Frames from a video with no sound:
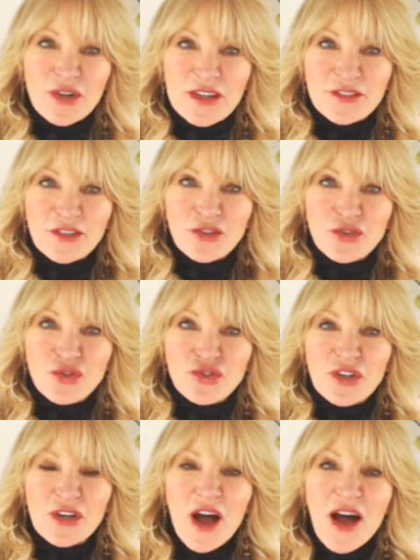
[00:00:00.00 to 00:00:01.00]
or
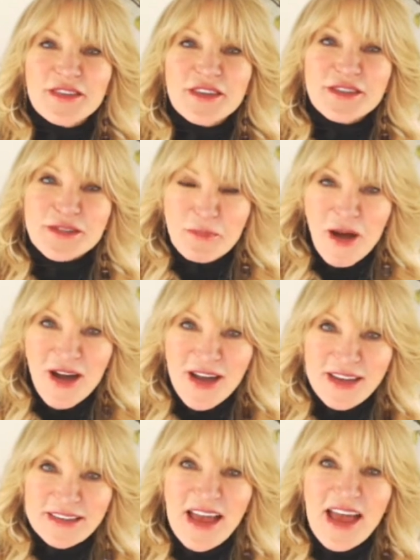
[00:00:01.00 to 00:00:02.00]
institution on the
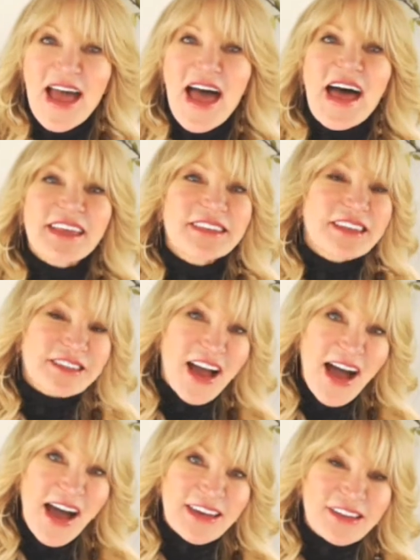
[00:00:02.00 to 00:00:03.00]
spine and the
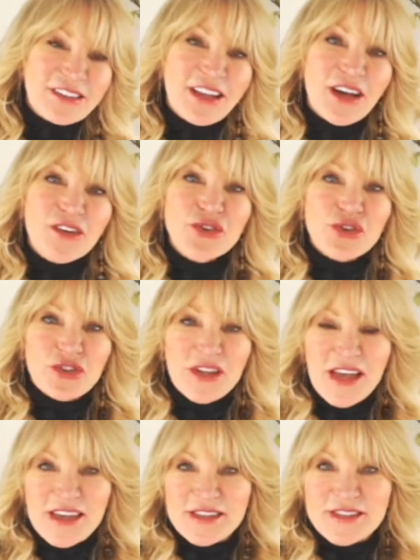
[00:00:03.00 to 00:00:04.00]
title of your
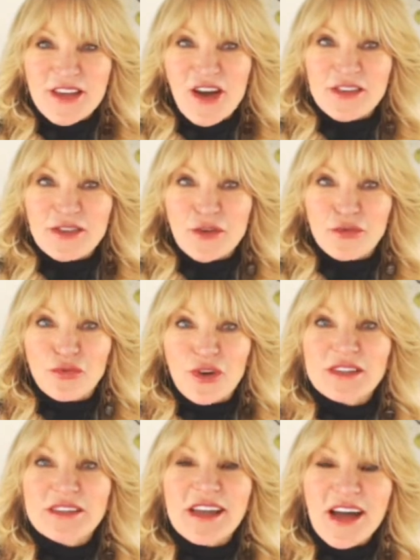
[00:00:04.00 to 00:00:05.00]
case on the
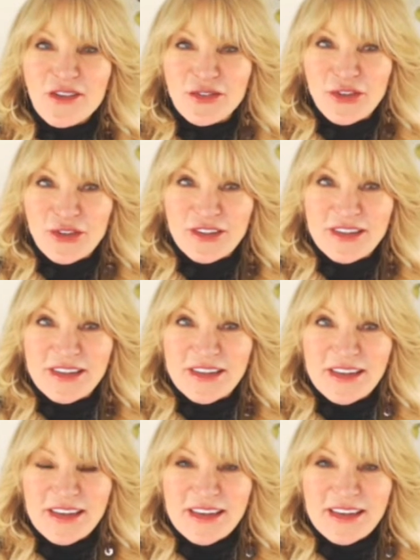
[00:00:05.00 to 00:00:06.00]
front cover.
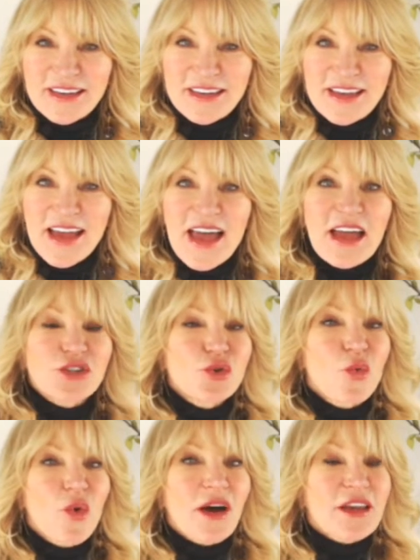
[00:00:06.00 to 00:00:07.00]
And
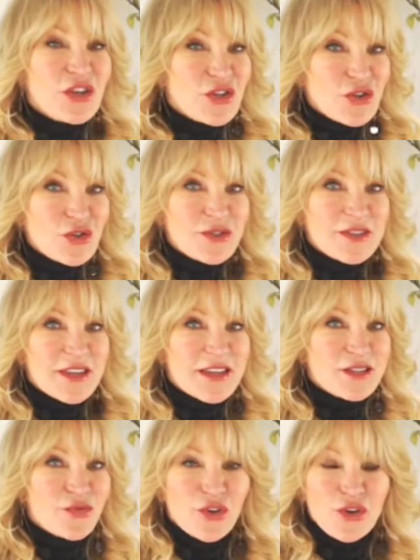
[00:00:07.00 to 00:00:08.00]
you want to use
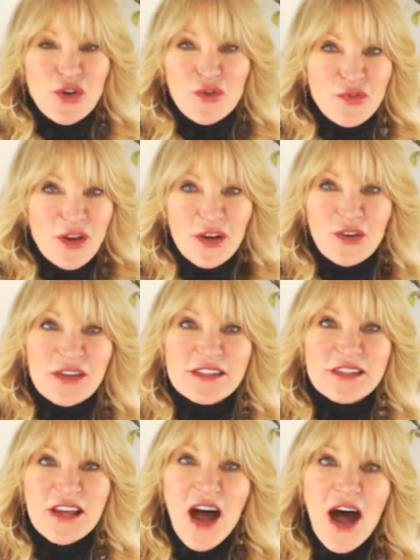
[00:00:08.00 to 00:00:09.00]
this for your very
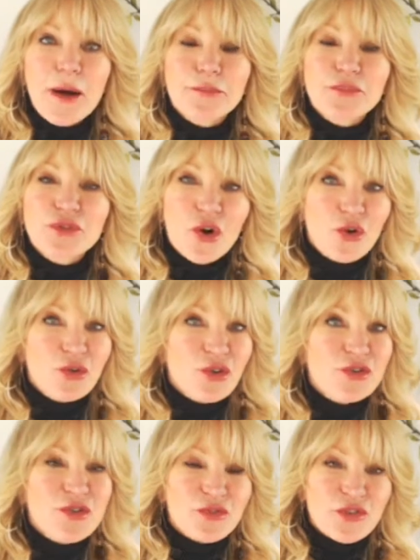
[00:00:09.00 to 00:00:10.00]
top
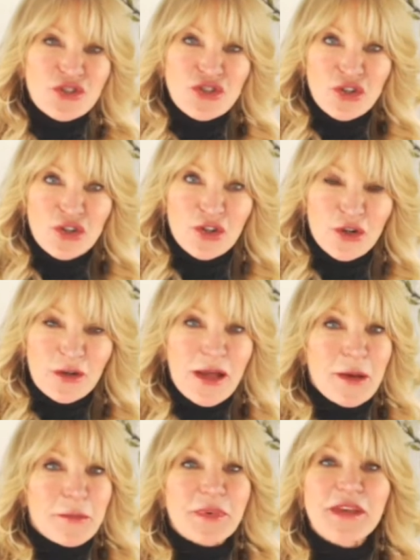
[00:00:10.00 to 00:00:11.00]
donors for sure,
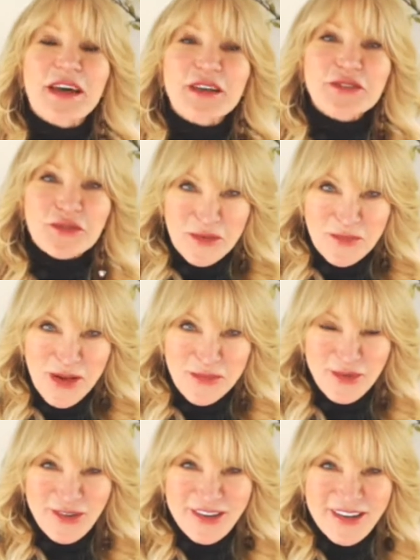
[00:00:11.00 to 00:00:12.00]
because
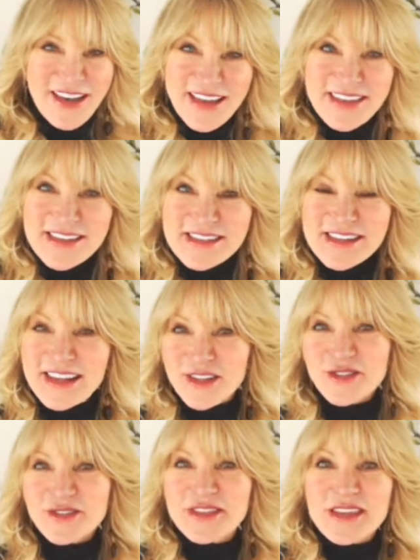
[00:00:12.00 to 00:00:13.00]
remember, this
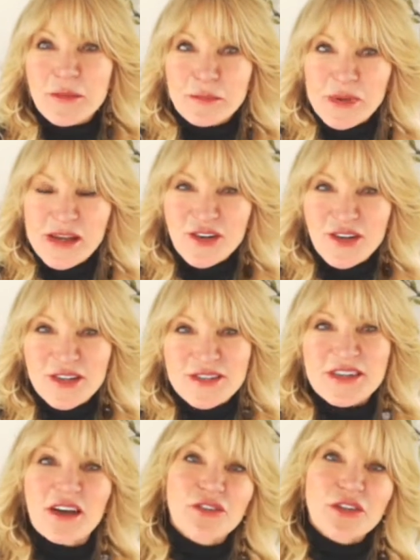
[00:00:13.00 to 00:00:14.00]
gives the
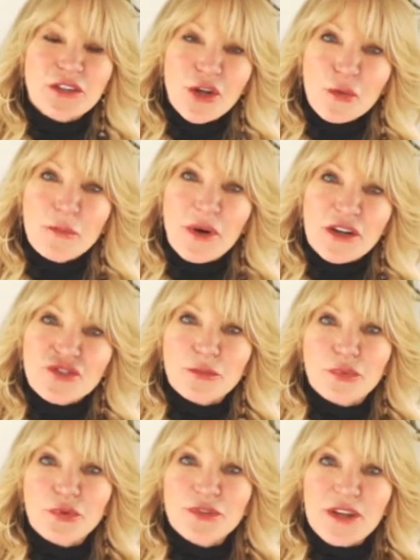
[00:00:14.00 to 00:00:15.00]
appearance of a
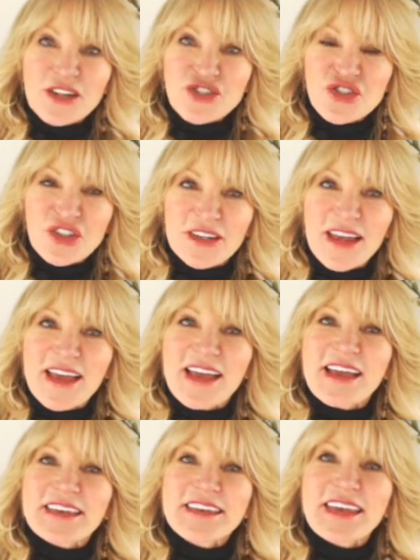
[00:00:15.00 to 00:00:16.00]
low-budget production,
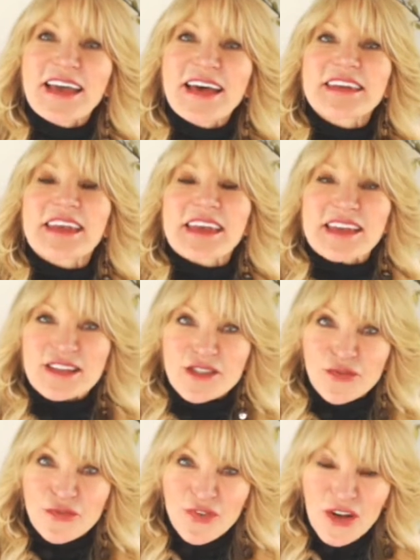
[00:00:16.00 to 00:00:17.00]
yet
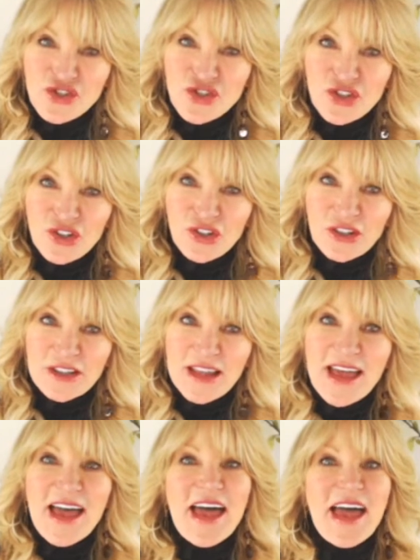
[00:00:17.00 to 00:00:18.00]
it's functional,
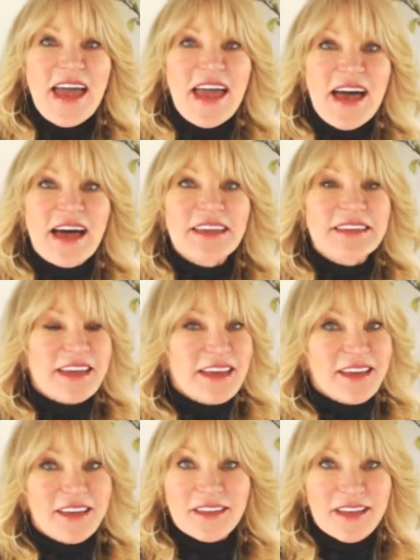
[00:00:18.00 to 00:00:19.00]
and
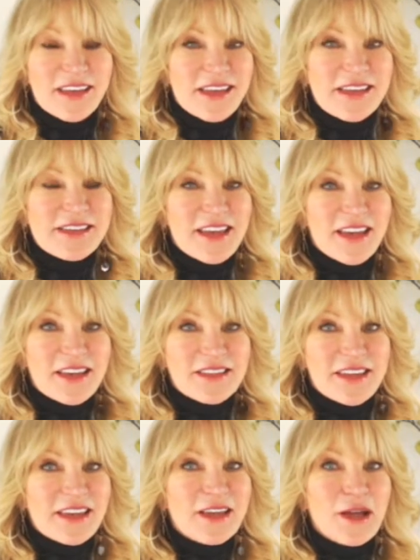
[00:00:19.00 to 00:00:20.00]
he
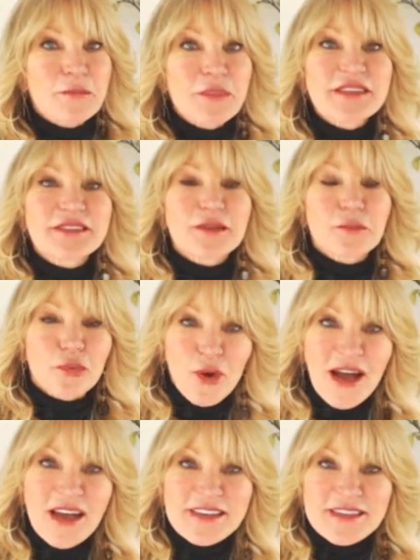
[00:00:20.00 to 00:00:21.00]
says it can be
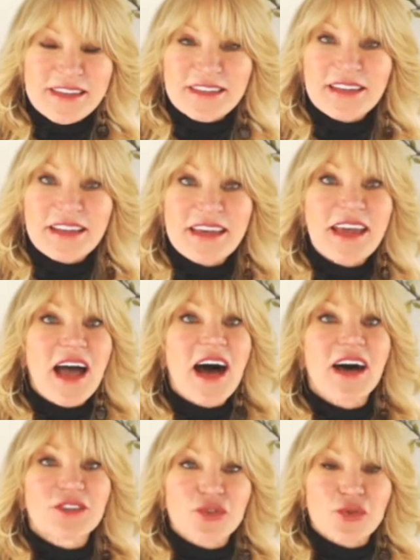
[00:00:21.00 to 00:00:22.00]
surprisingly
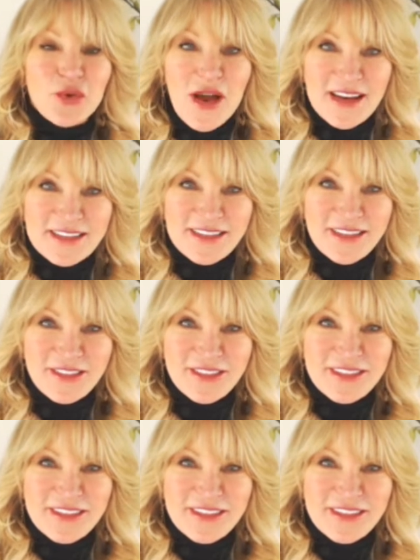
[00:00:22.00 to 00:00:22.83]
attractive.